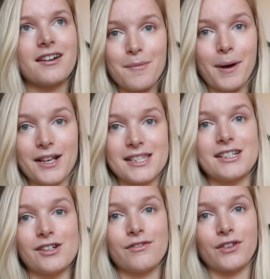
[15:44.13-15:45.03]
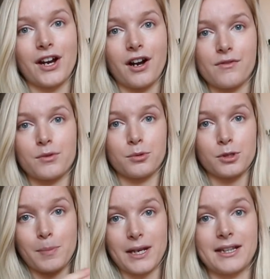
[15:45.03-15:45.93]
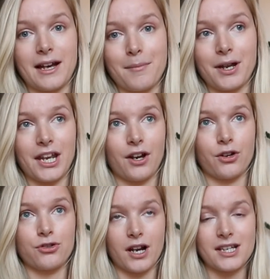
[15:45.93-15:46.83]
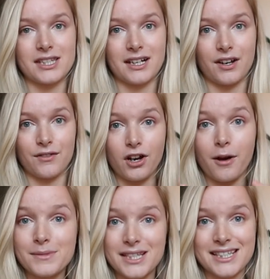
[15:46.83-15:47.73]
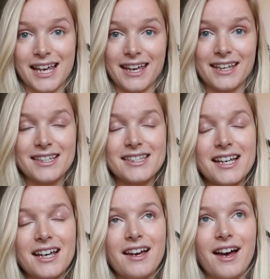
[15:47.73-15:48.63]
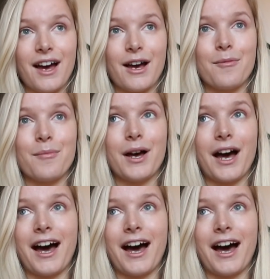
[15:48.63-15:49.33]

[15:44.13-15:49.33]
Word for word: I personally don't feel that comfortable spending that money on a dress that kind of comes as it is um,